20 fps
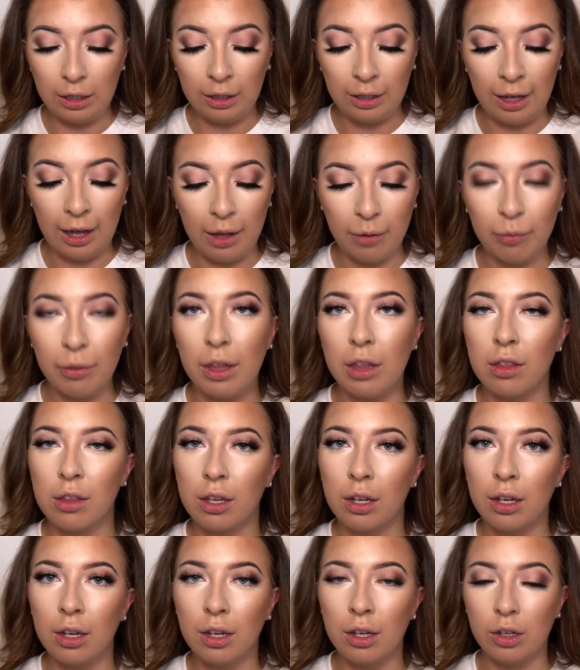Yeah, that's
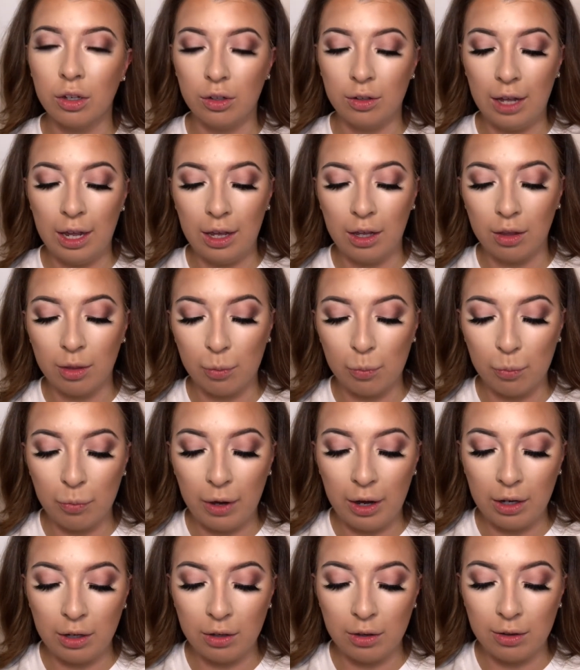gonna take some
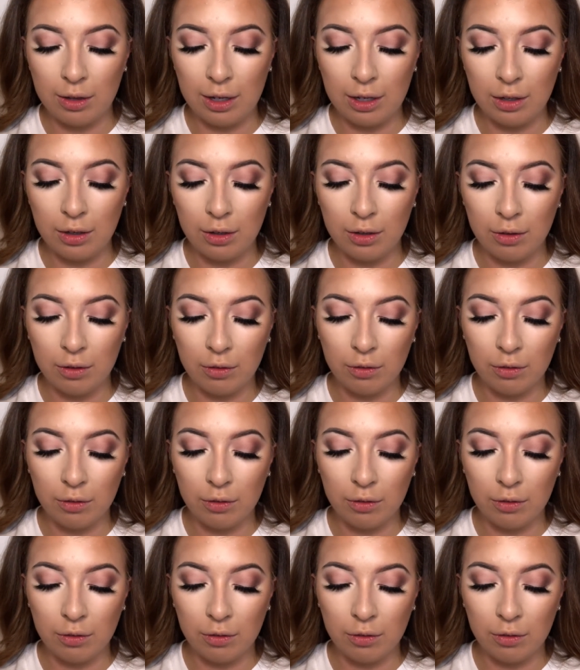practicing.